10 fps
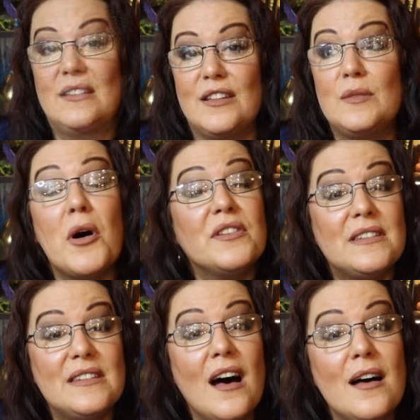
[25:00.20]

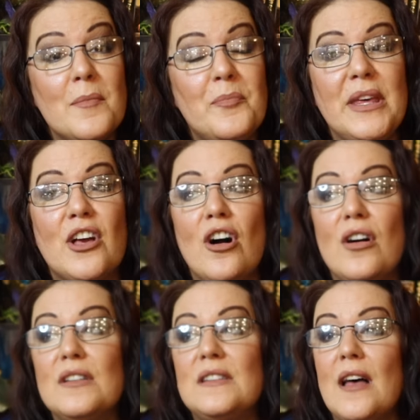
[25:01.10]
sponsor,
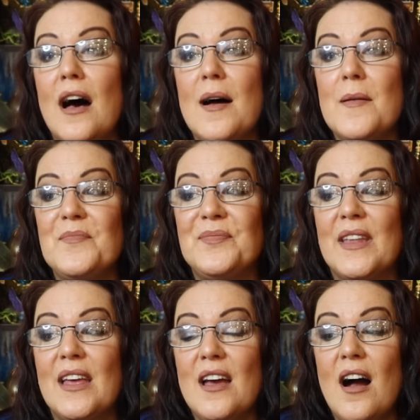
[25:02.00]
because
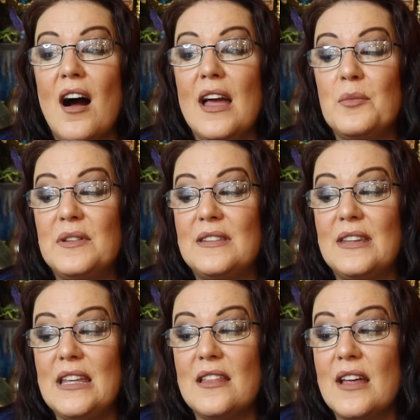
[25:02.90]
it was
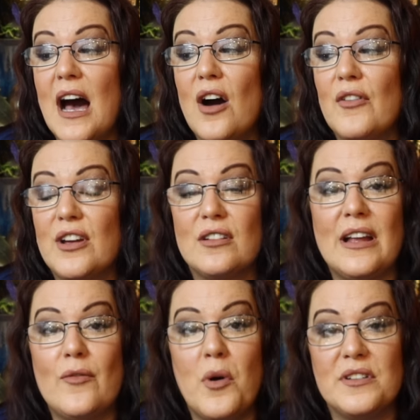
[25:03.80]
either that or I
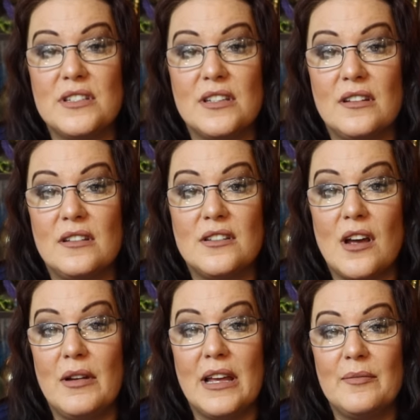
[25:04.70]
couldn't have a wand
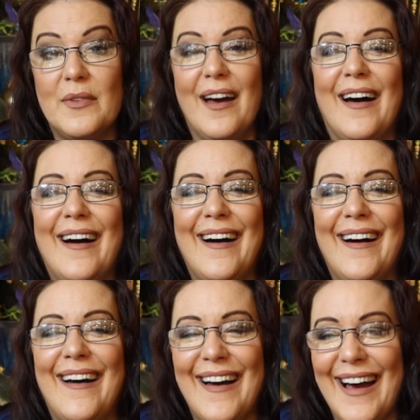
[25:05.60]
totally
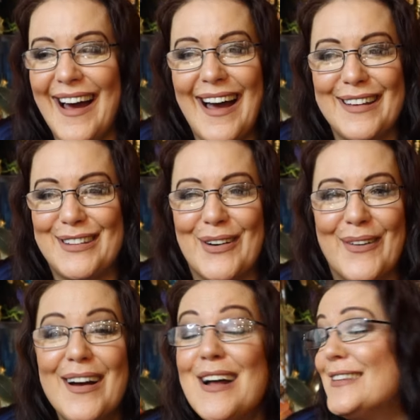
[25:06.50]
at all.